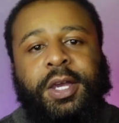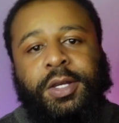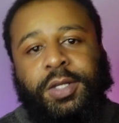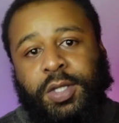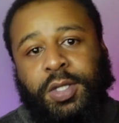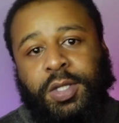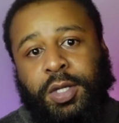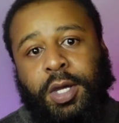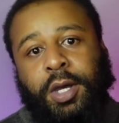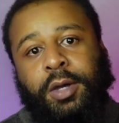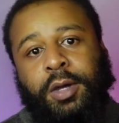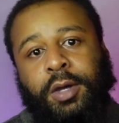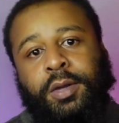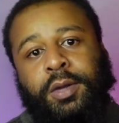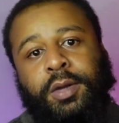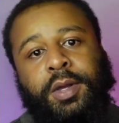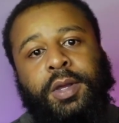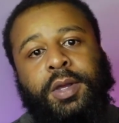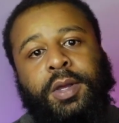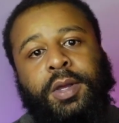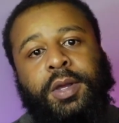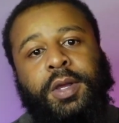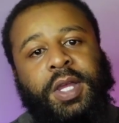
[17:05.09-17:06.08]
ago,
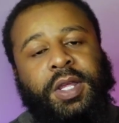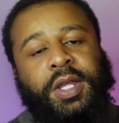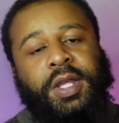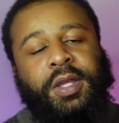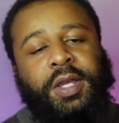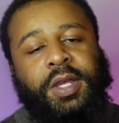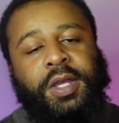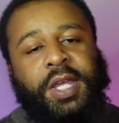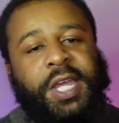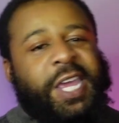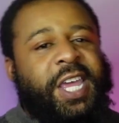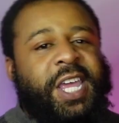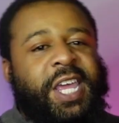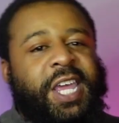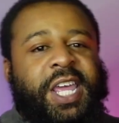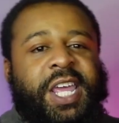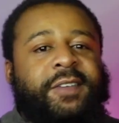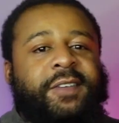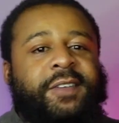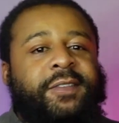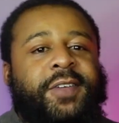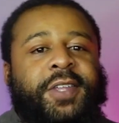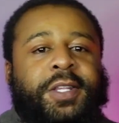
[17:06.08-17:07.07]

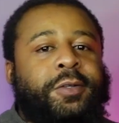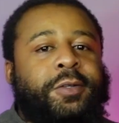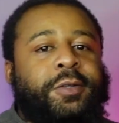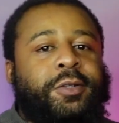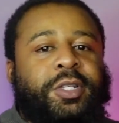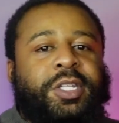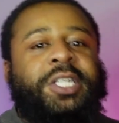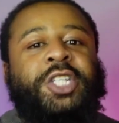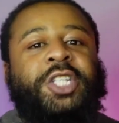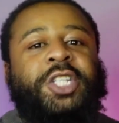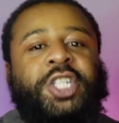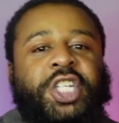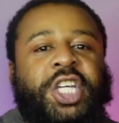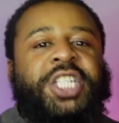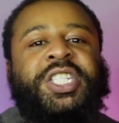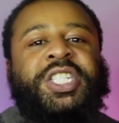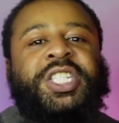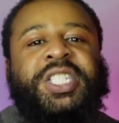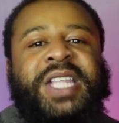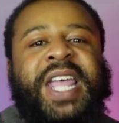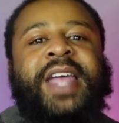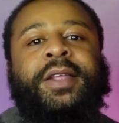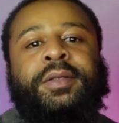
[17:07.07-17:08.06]
even
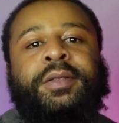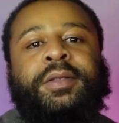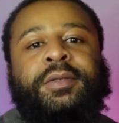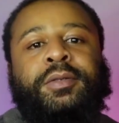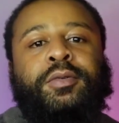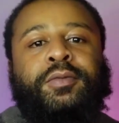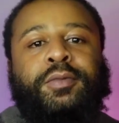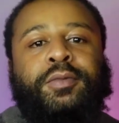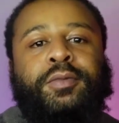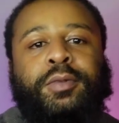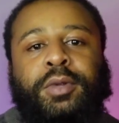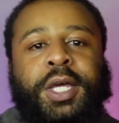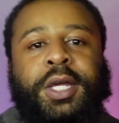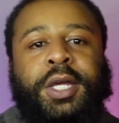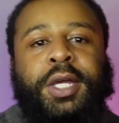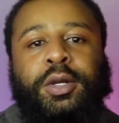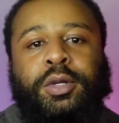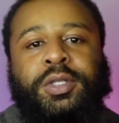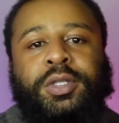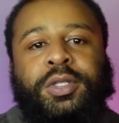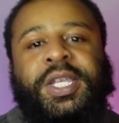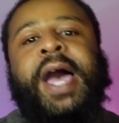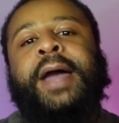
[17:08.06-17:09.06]
just that
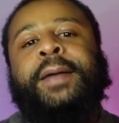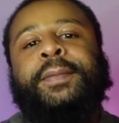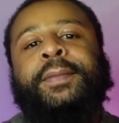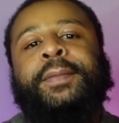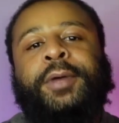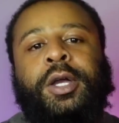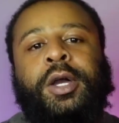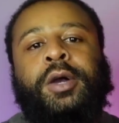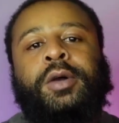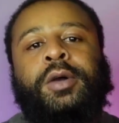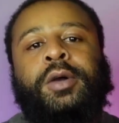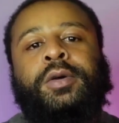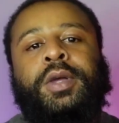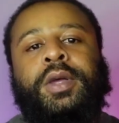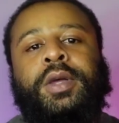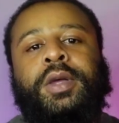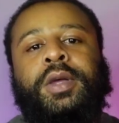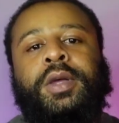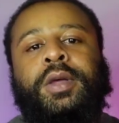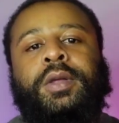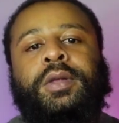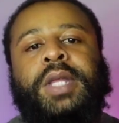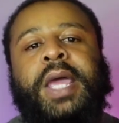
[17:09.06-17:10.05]
little time ago,
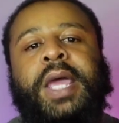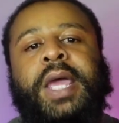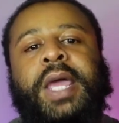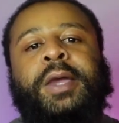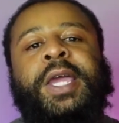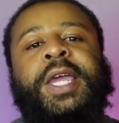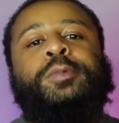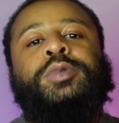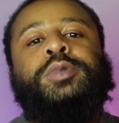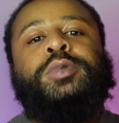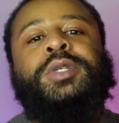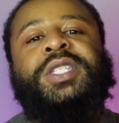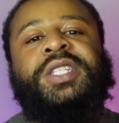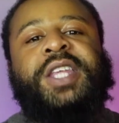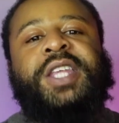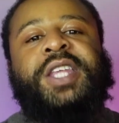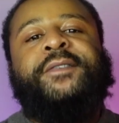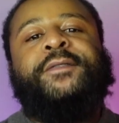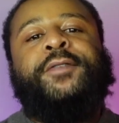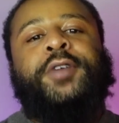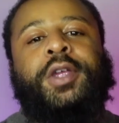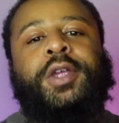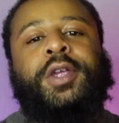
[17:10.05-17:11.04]
it was
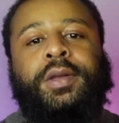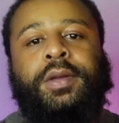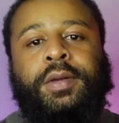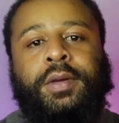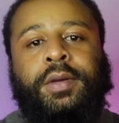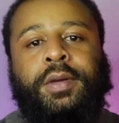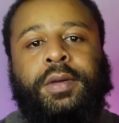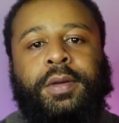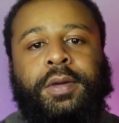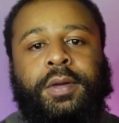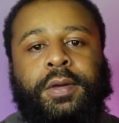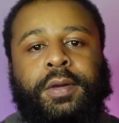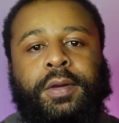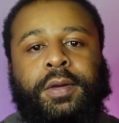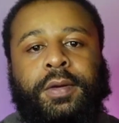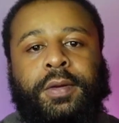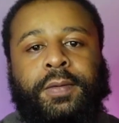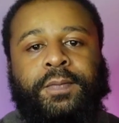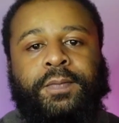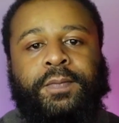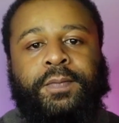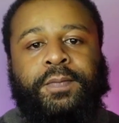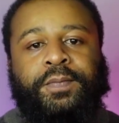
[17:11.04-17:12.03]
different.
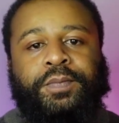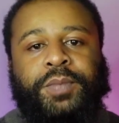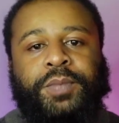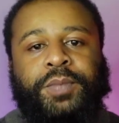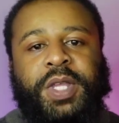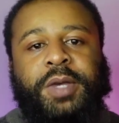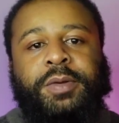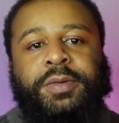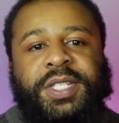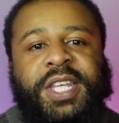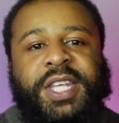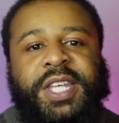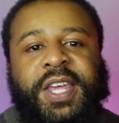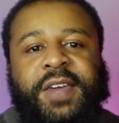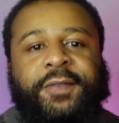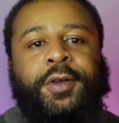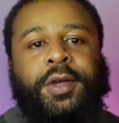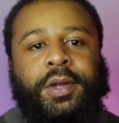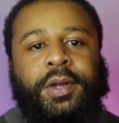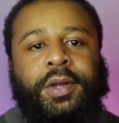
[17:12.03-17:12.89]
It was different.